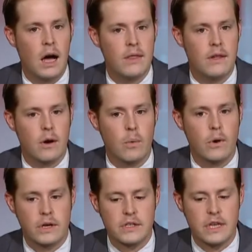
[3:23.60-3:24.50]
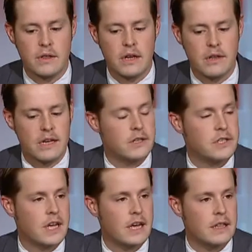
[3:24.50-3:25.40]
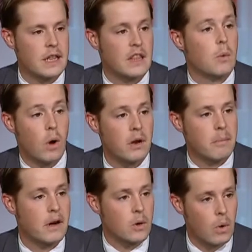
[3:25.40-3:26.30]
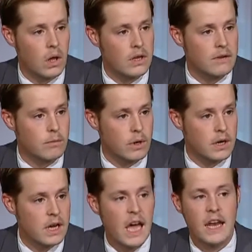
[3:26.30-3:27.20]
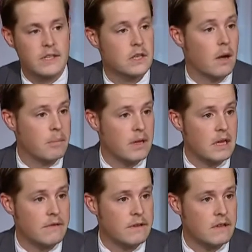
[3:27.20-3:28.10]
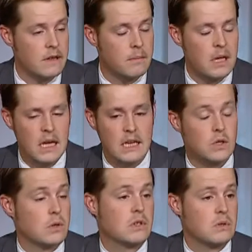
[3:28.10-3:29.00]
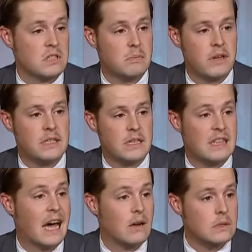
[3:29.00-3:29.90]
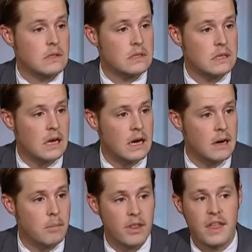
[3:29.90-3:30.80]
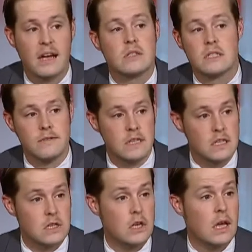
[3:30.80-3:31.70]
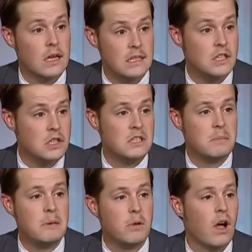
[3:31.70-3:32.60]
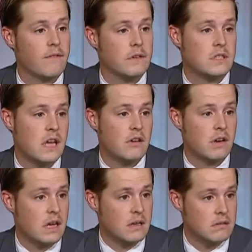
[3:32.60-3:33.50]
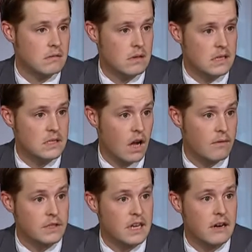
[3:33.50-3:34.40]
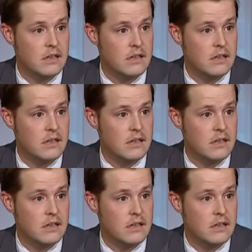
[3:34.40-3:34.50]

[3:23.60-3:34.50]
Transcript: There are workers out there that are saying that they want a better quality of work, and it's not being given to them. It's also displacing thousands upon thousands of Indigenous people off their sacred and sovereign